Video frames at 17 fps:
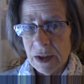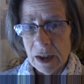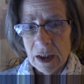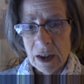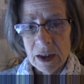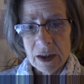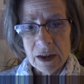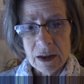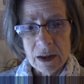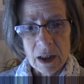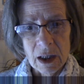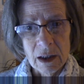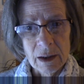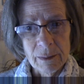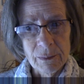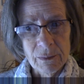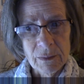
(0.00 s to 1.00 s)
And
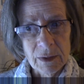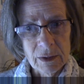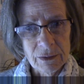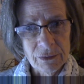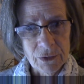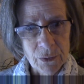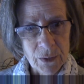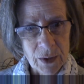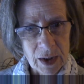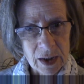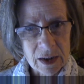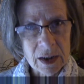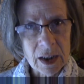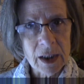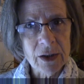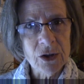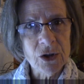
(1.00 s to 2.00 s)
if you need a
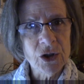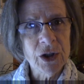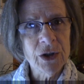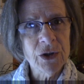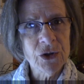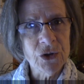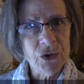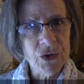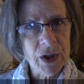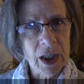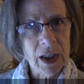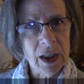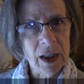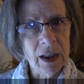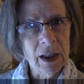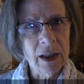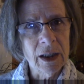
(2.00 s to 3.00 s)
second chance, you're
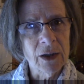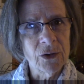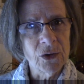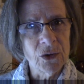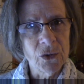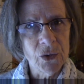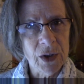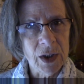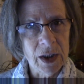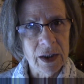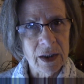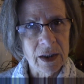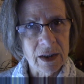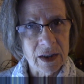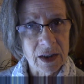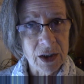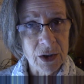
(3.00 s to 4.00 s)
taking it and you're looking at
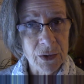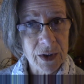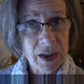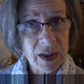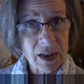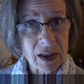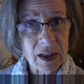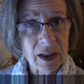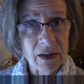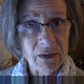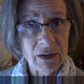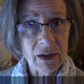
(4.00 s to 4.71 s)
it seriously and